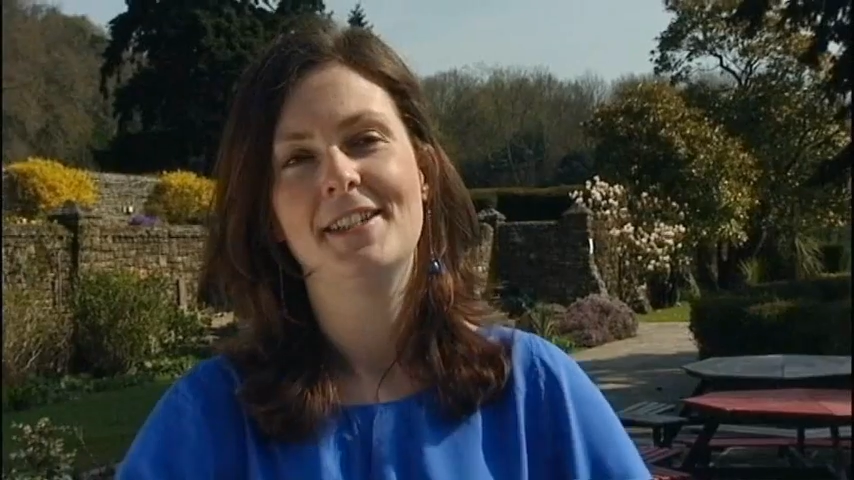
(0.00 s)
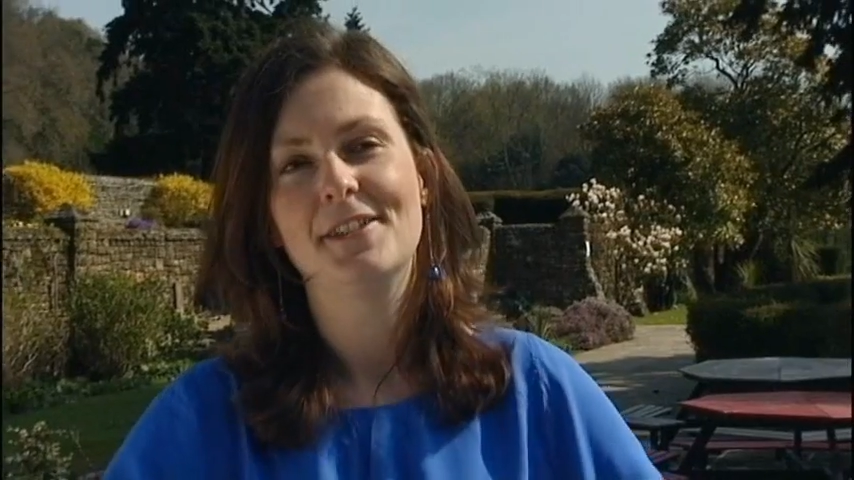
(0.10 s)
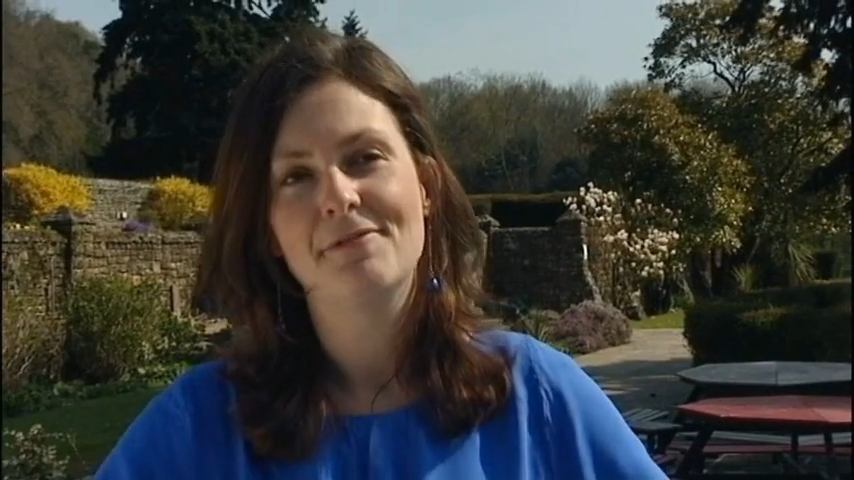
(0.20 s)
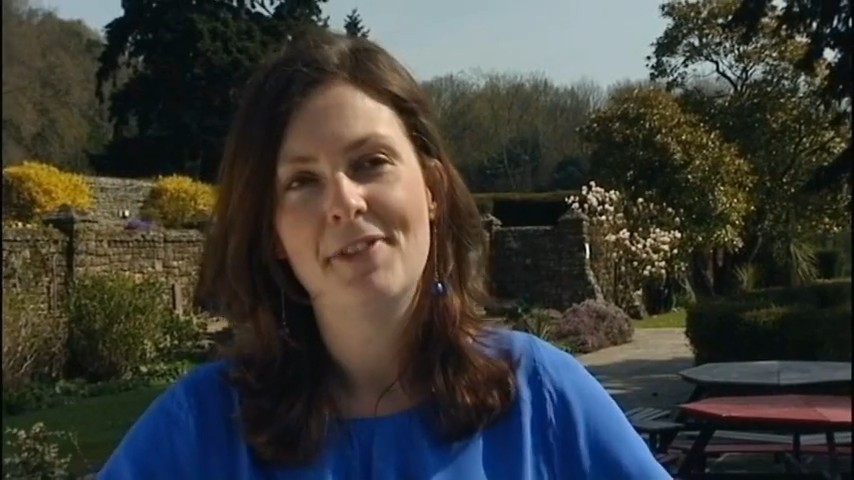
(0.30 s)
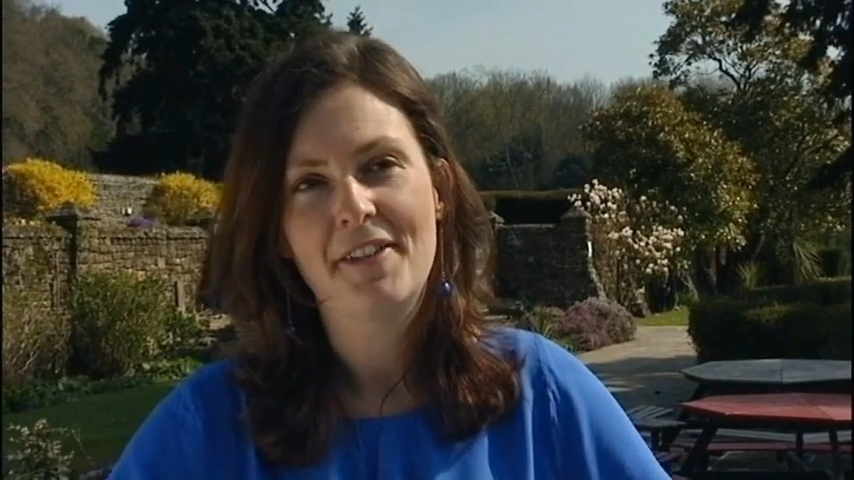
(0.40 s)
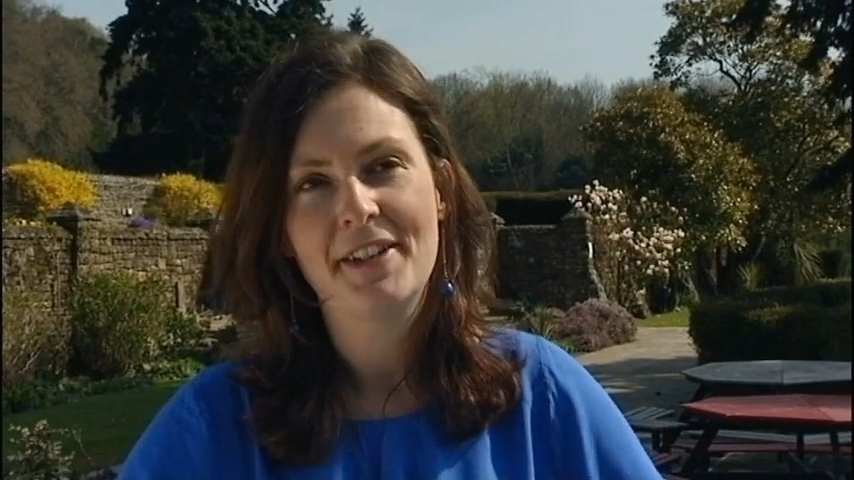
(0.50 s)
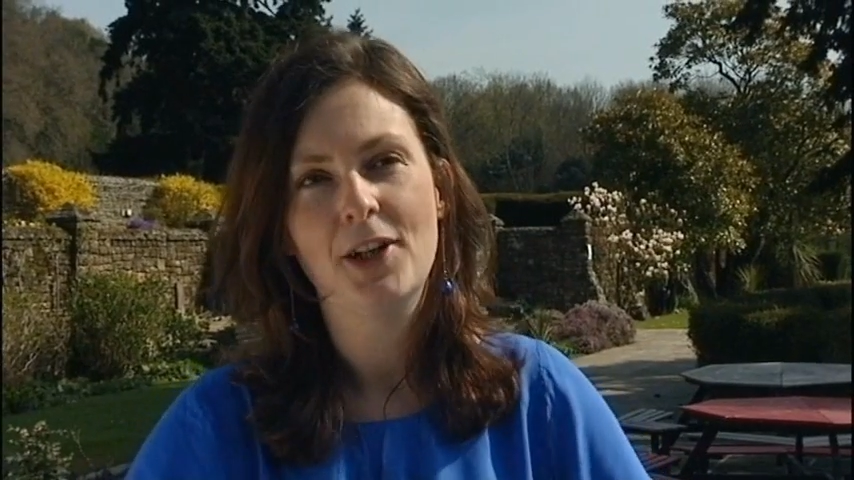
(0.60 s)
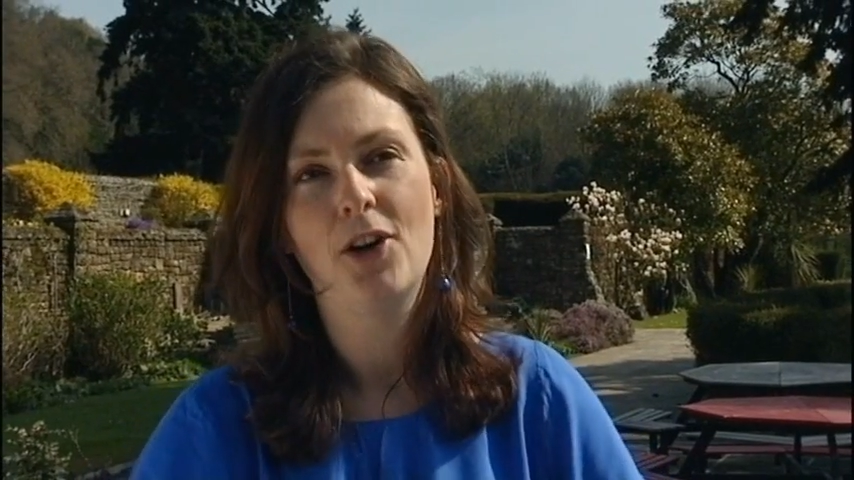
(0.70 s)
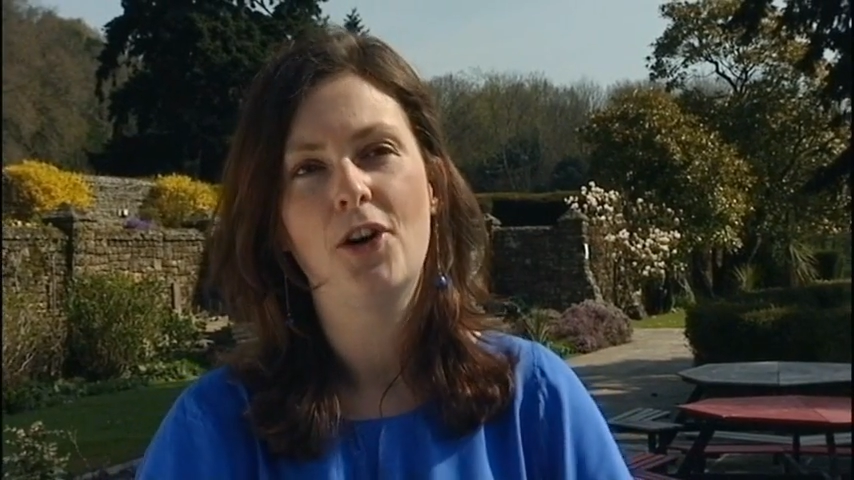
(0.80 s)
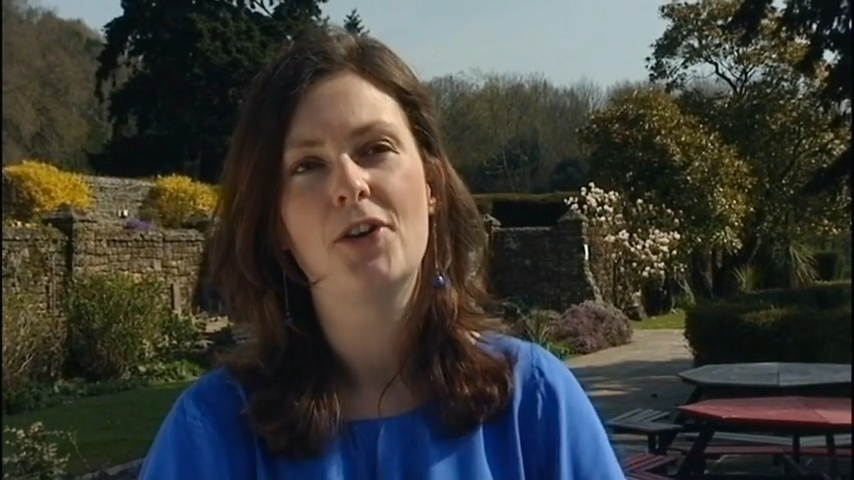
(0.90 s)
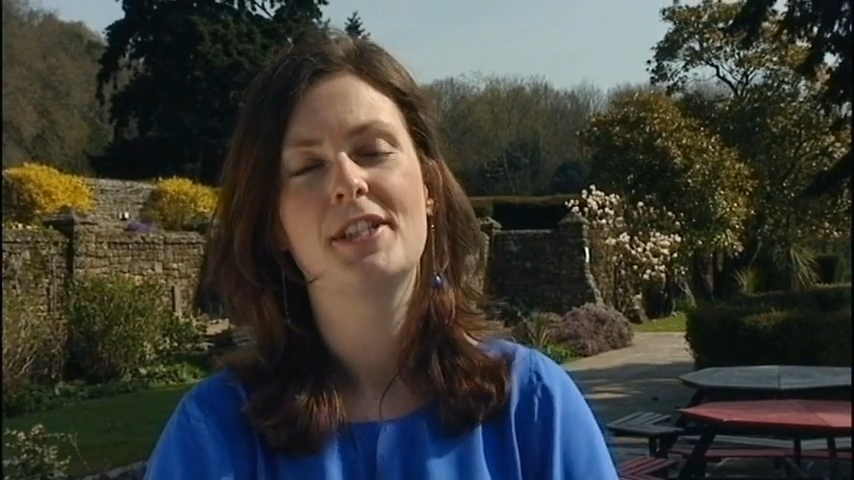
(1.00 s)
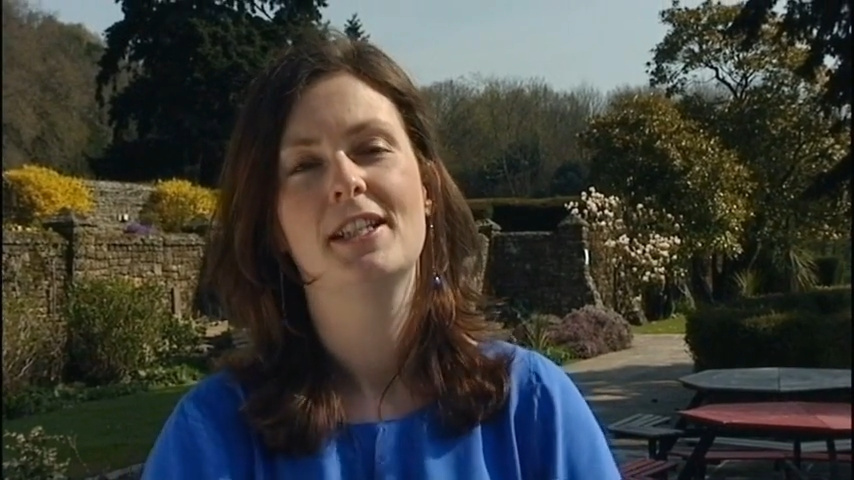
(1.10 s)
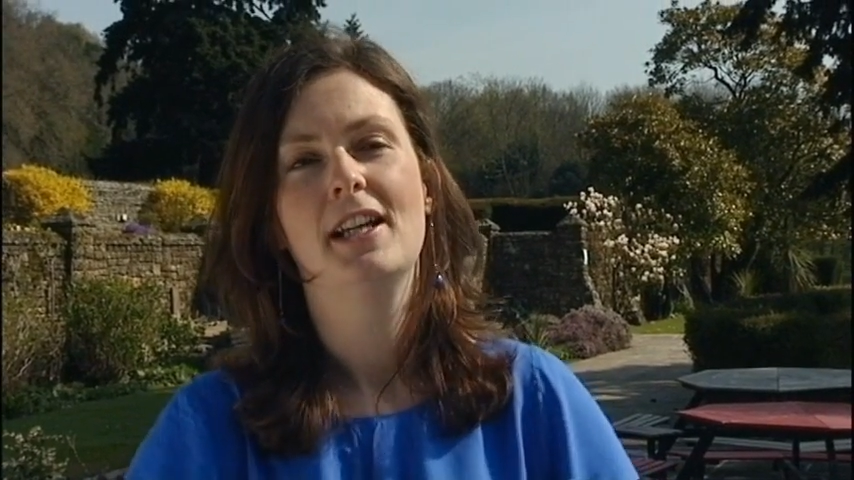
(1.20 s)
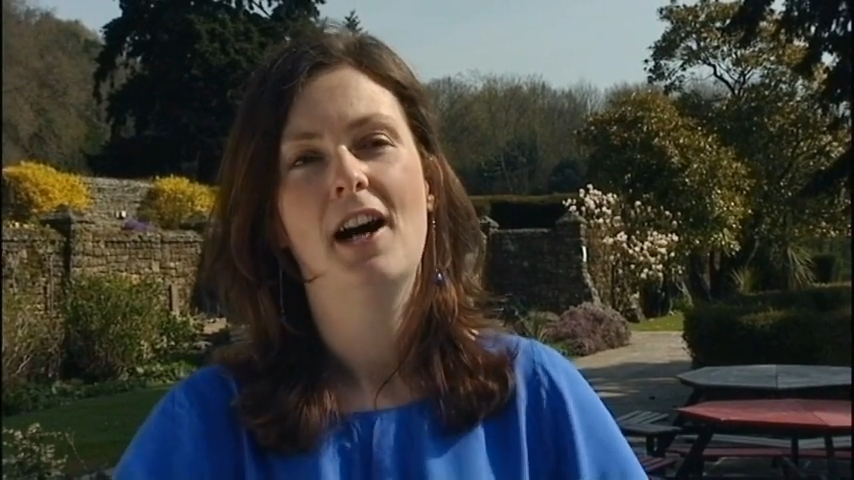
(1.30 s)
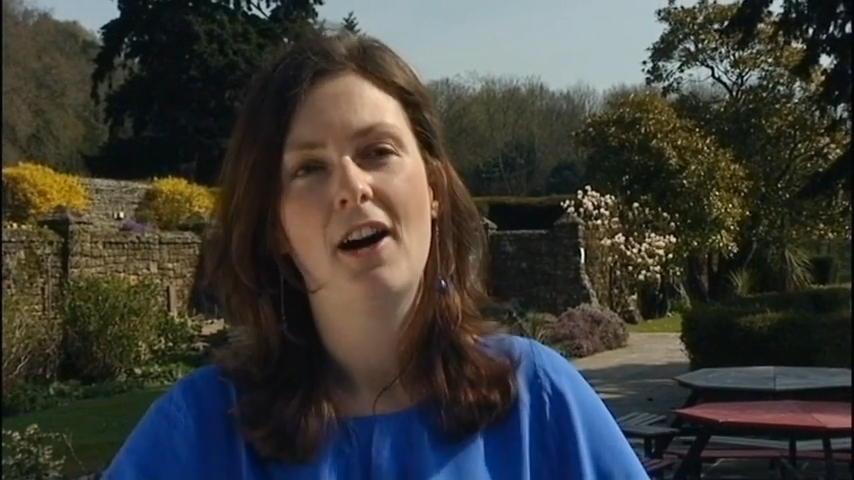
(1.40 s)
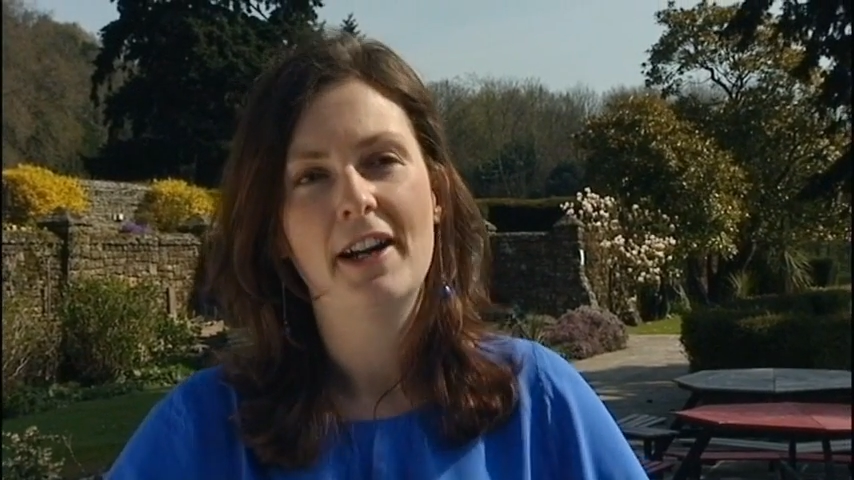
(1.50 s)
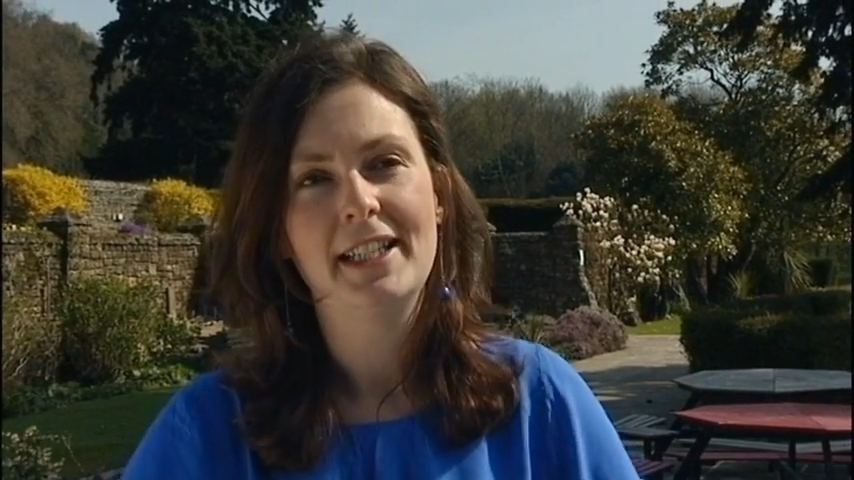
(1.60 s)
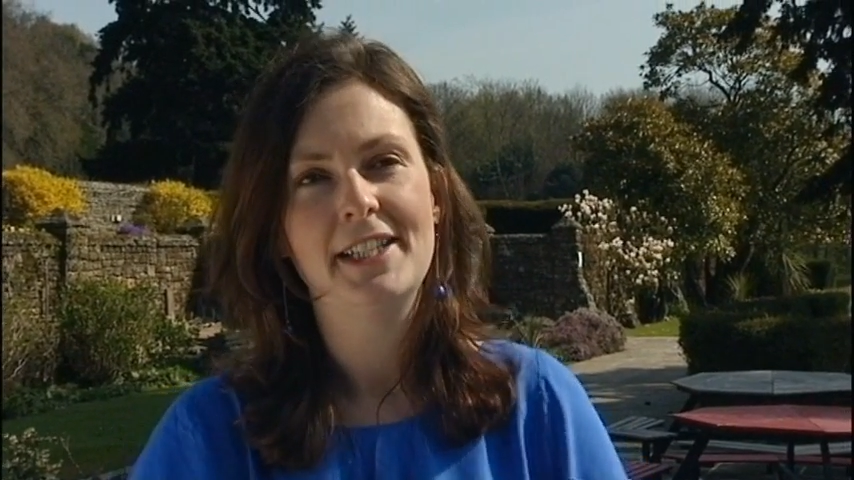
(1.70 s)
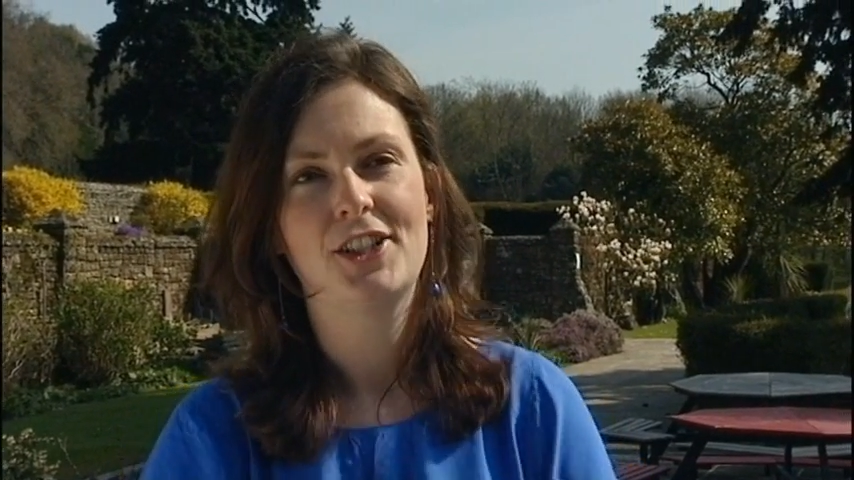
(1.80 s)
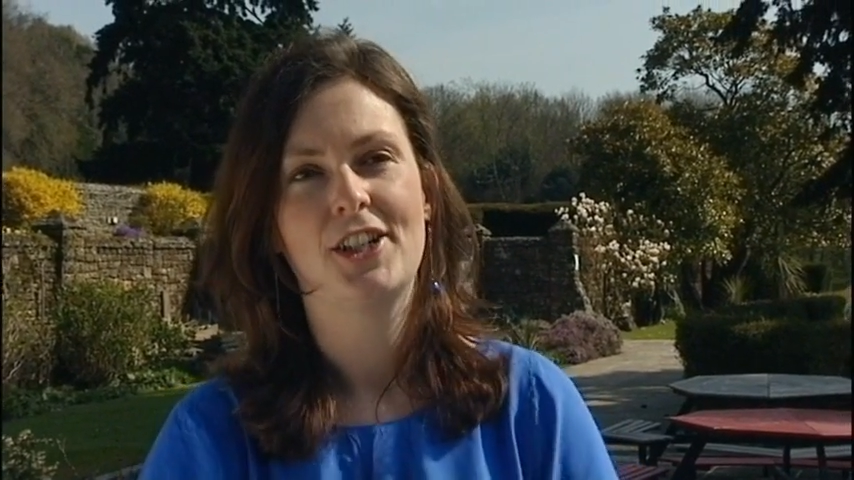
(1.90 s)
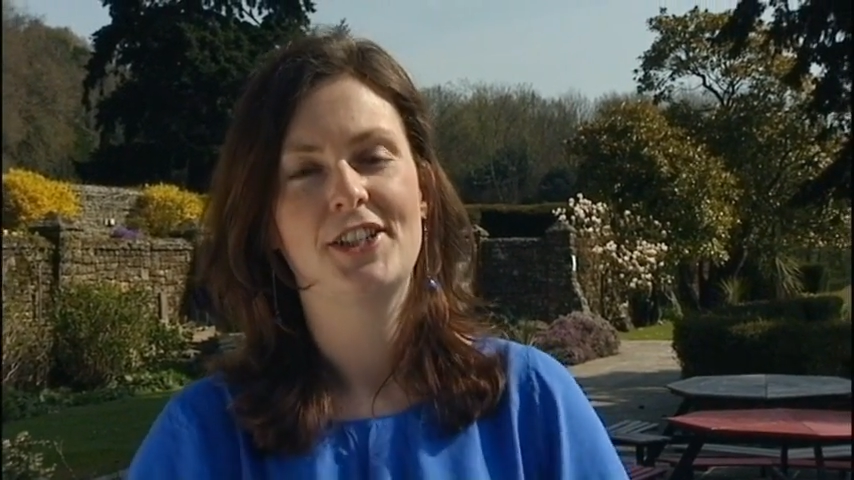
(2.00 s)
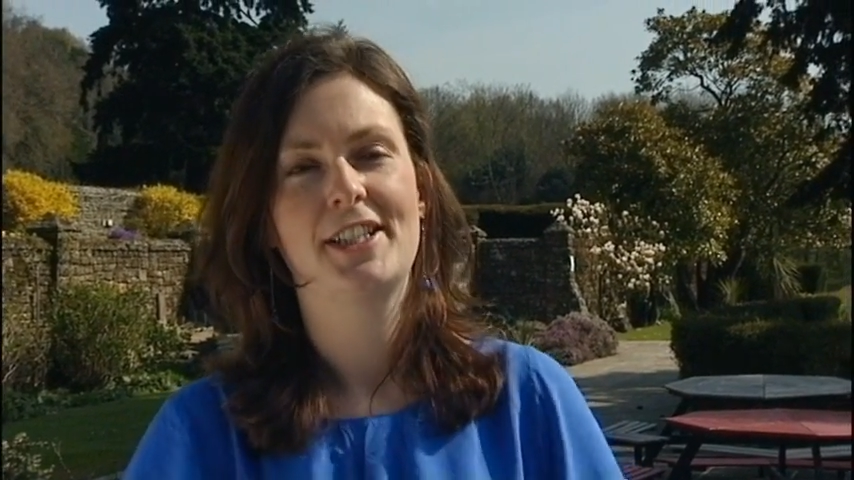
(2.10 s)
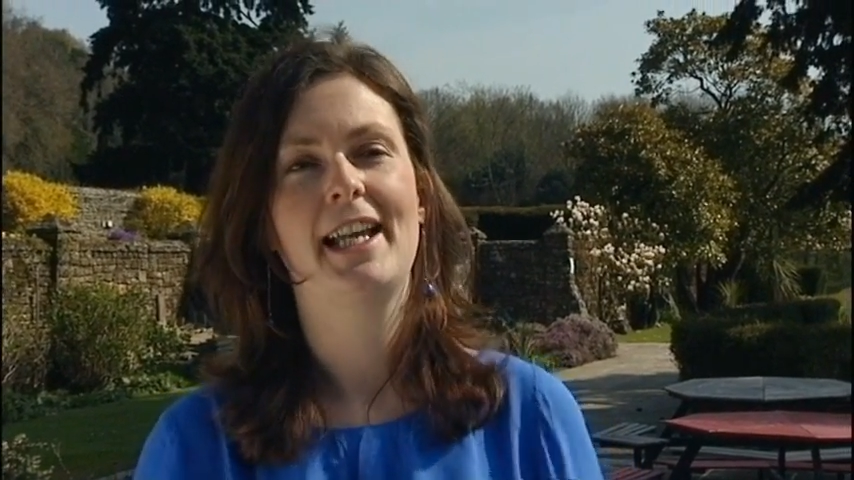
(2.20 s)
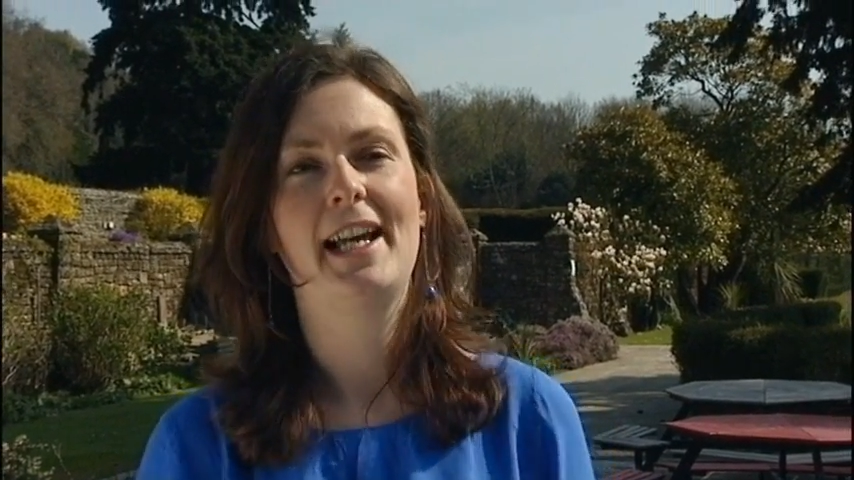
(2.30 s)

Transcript: to this very hot, highly charged